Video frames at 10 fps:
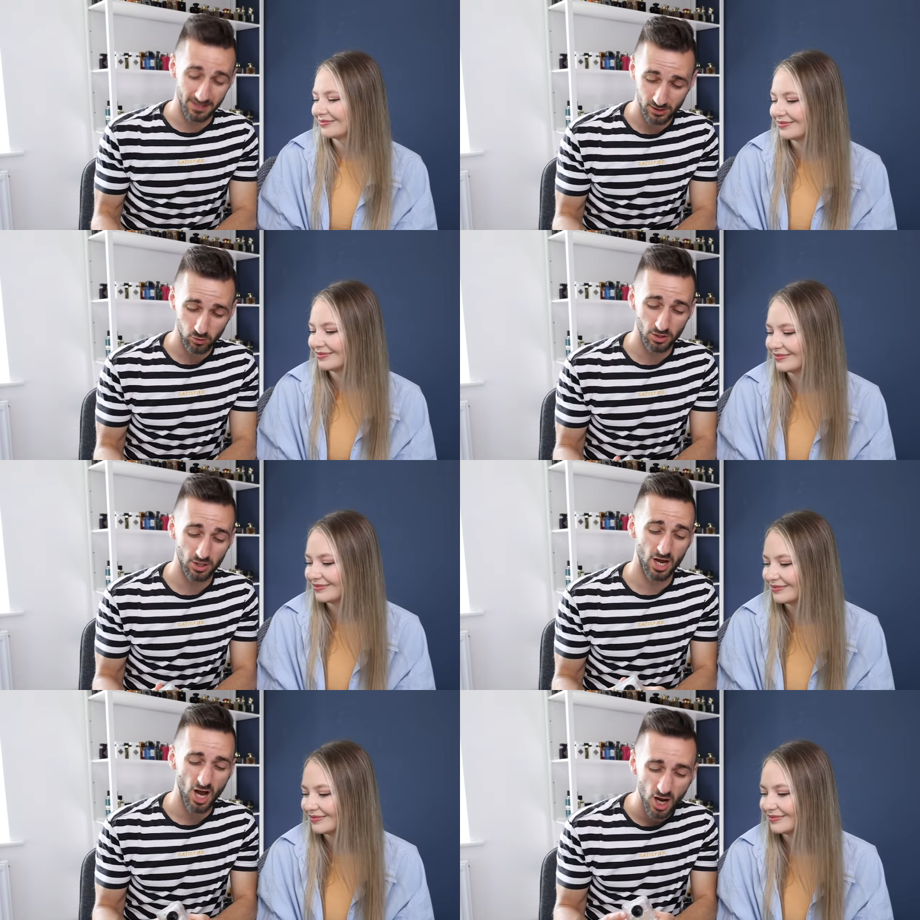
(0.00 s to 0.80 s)
Speaker 1: this
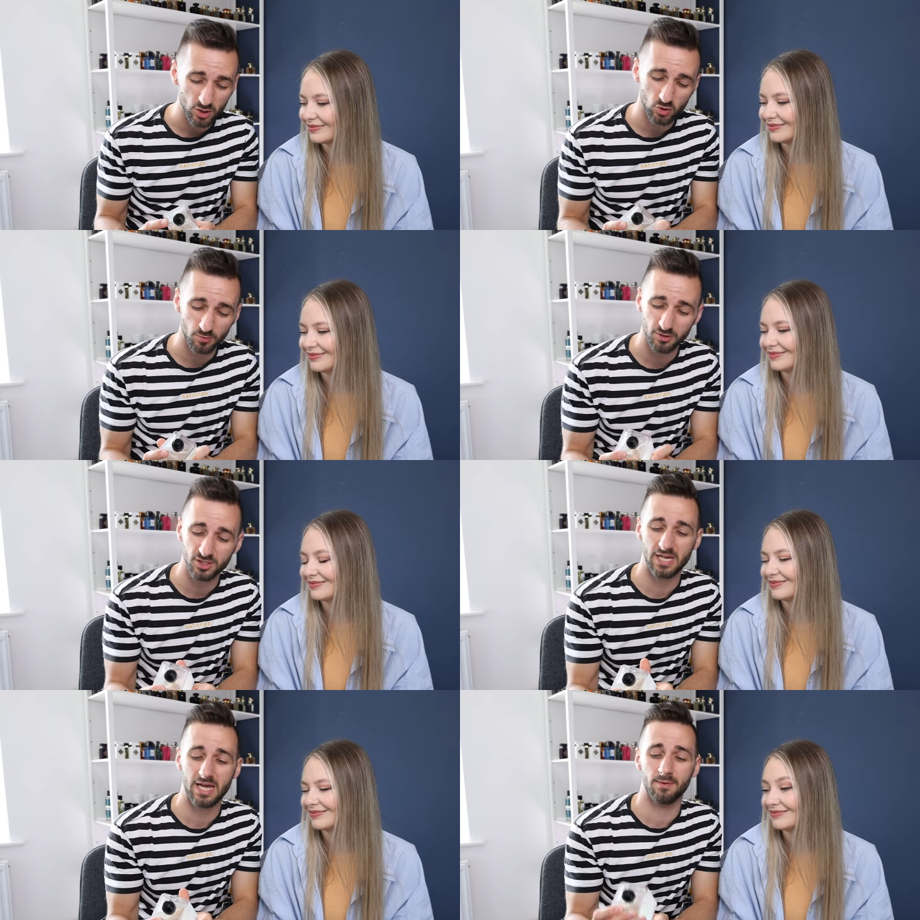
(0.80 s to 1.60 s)
one,
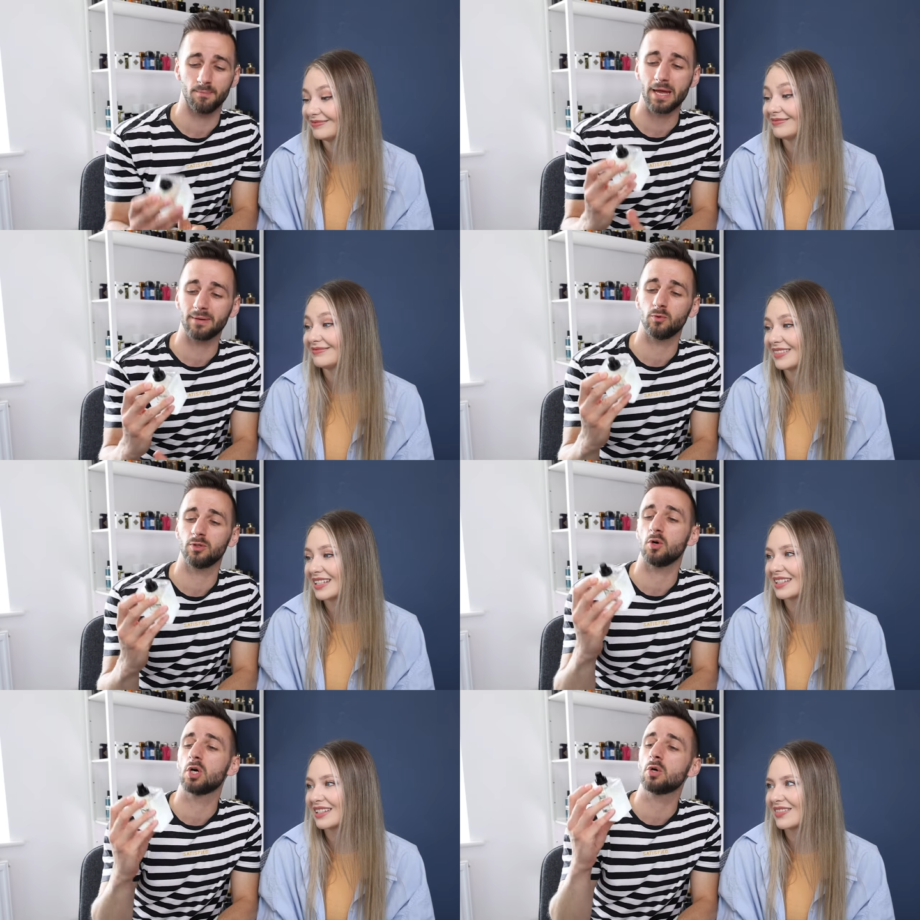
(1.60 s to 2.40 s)
100%. Men
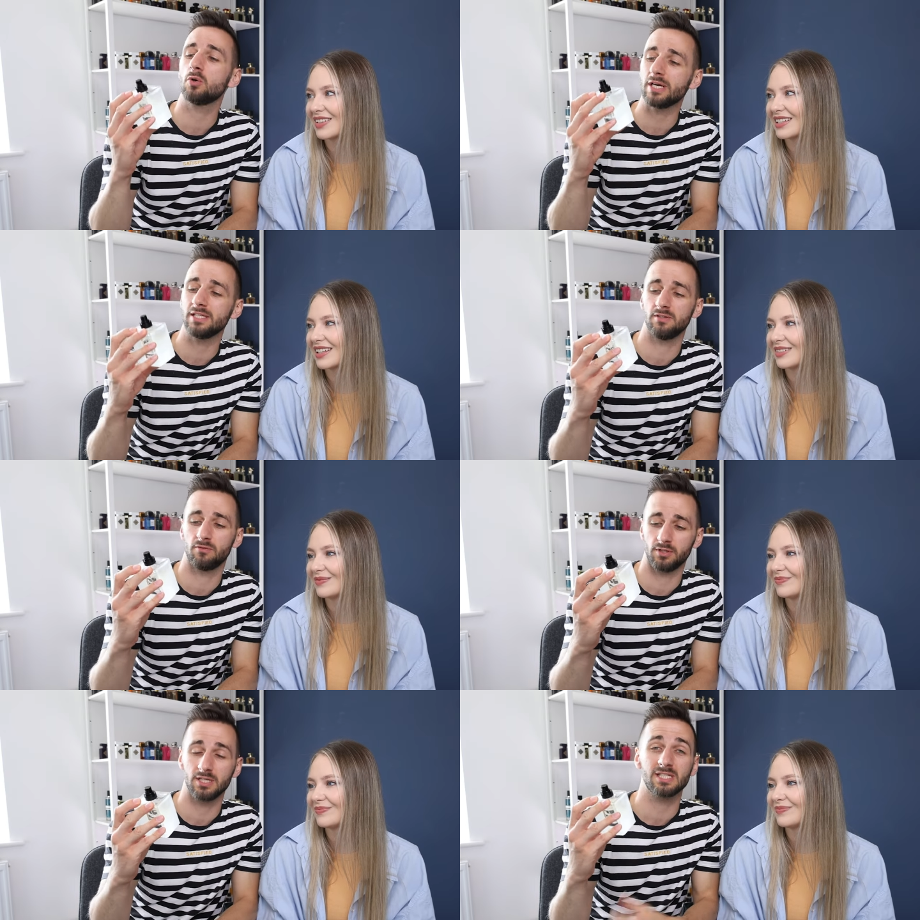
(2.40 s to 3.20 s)
will go crazy
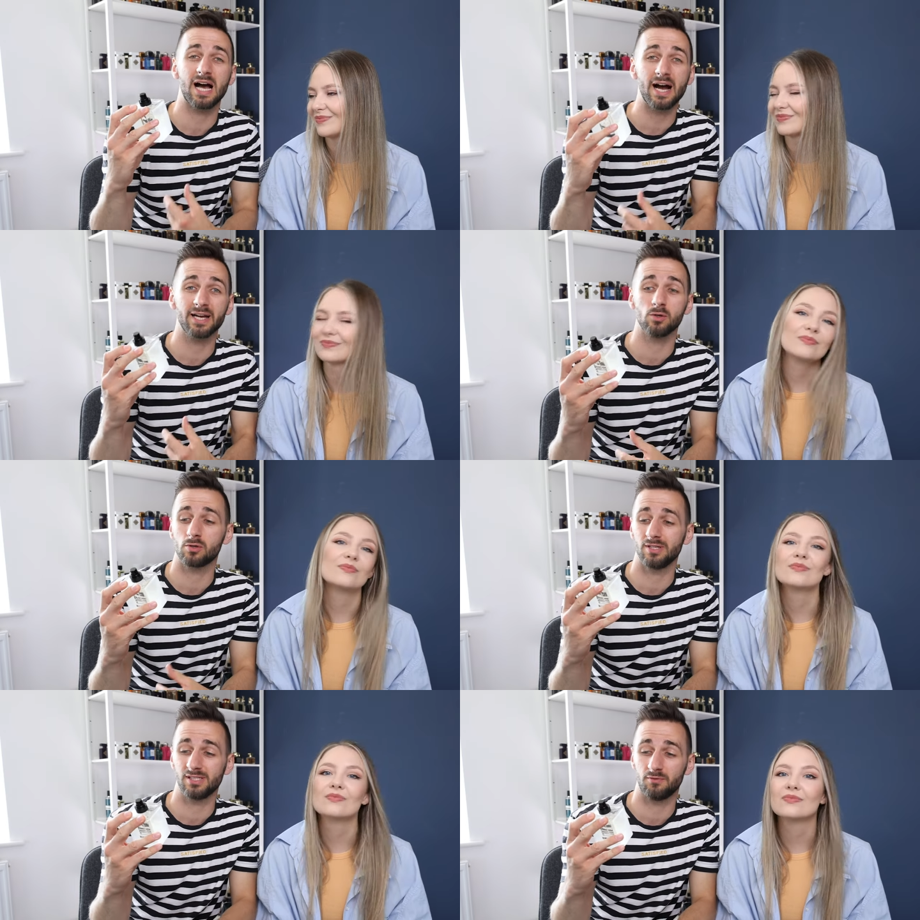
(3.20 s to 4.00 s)
for this. I go
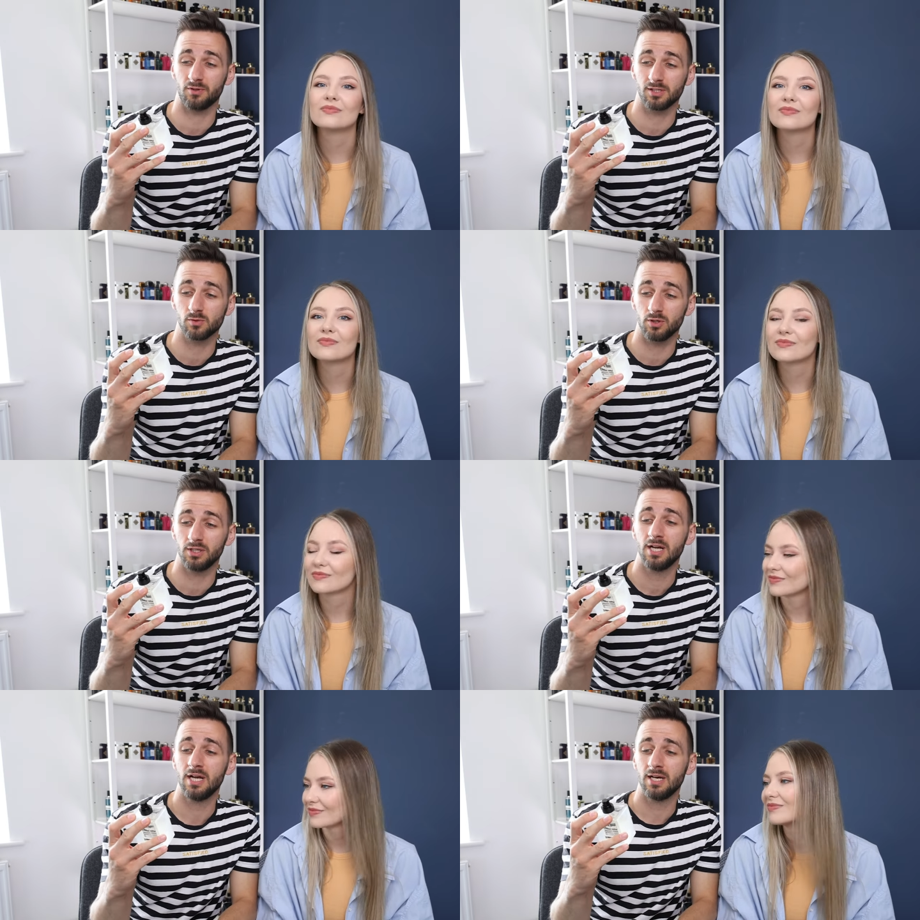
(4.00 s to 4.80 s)
crazy for this
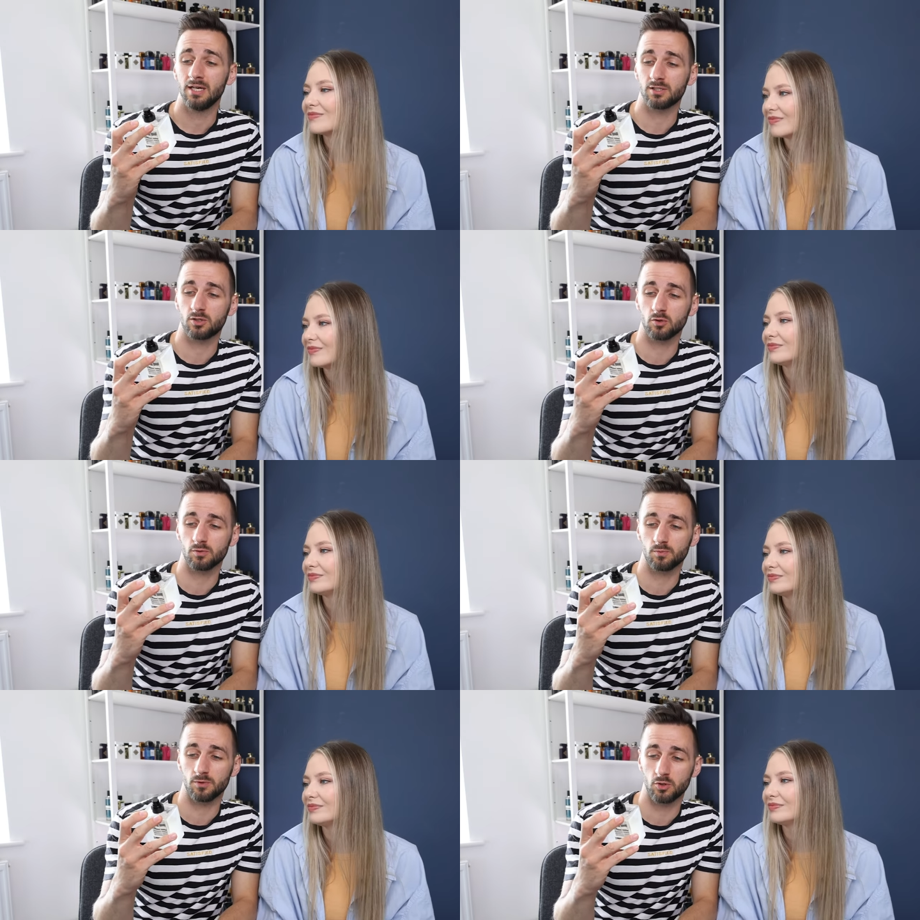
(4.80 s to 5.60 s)
one. It's
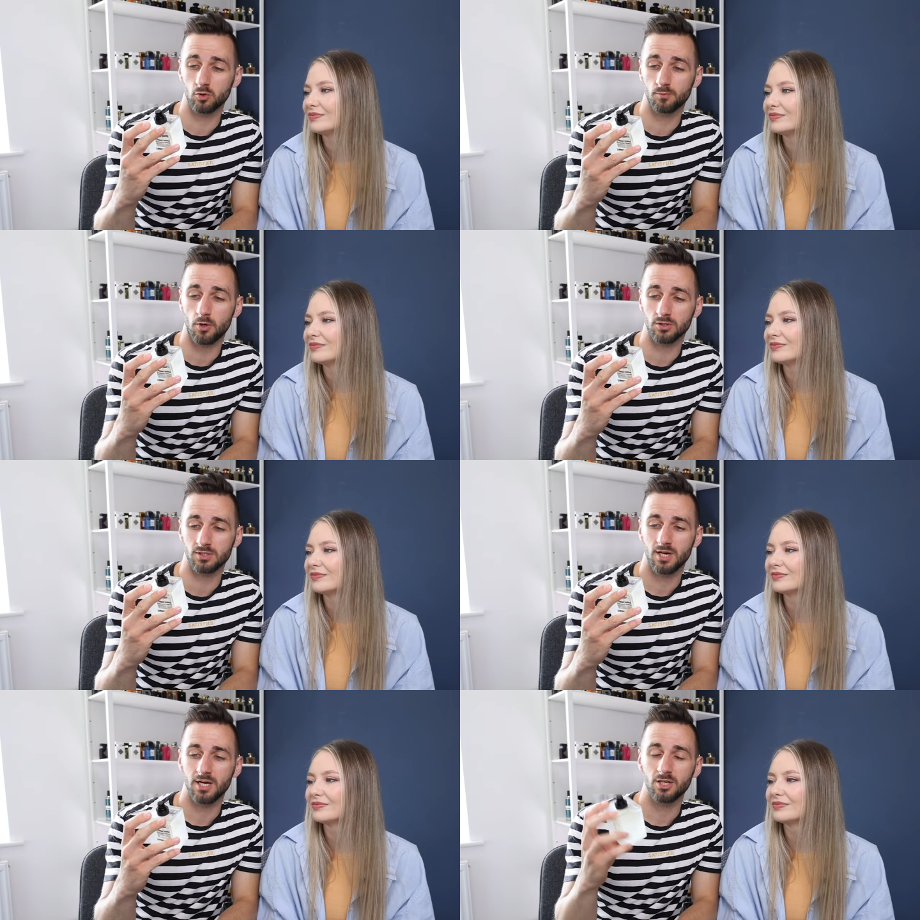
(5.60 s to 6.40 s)
Juice
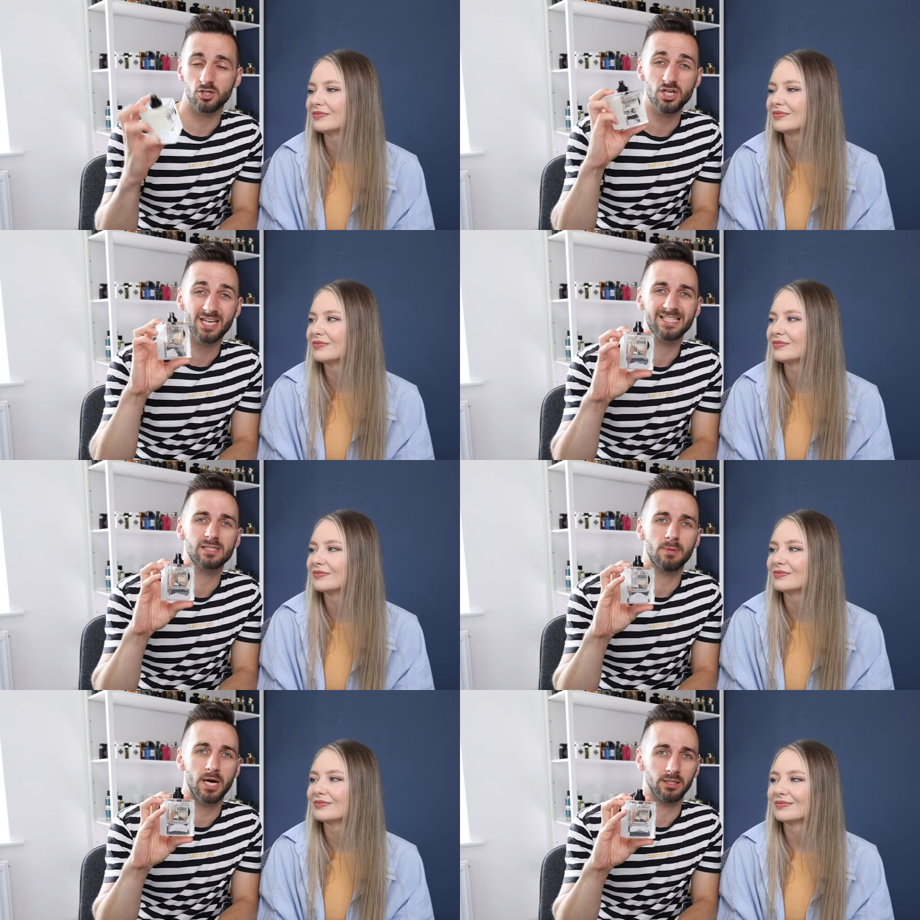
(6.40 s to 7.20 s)
Box Cheeky
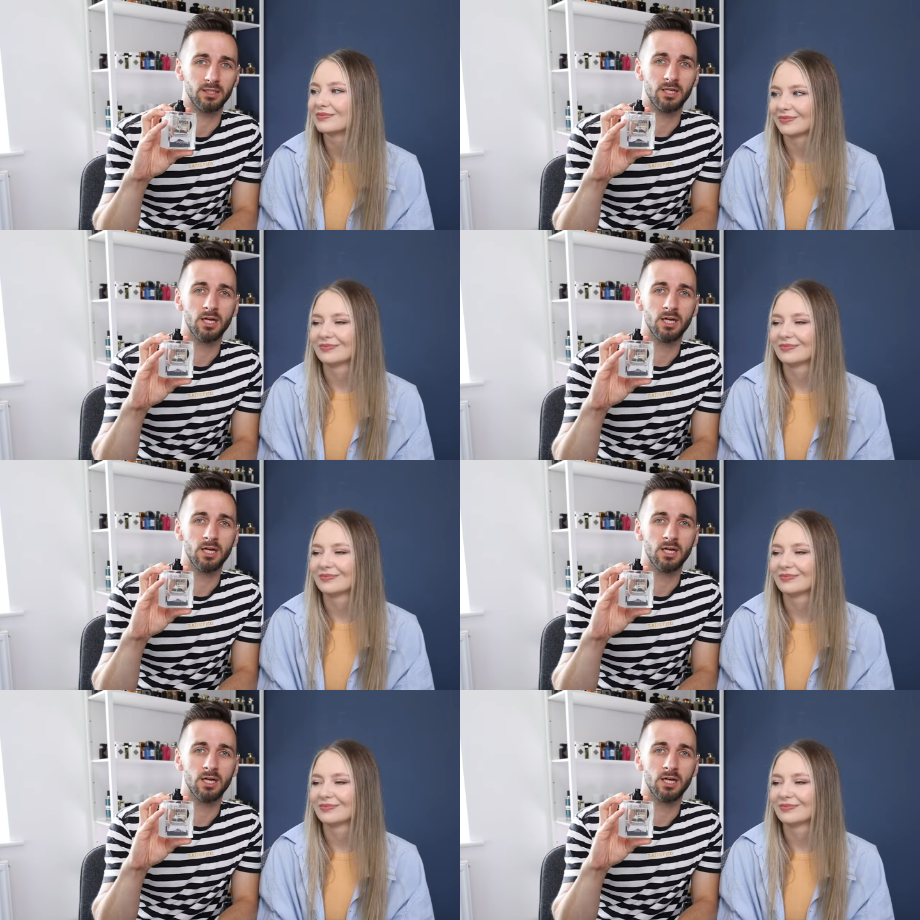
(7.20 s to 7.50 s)
Smile.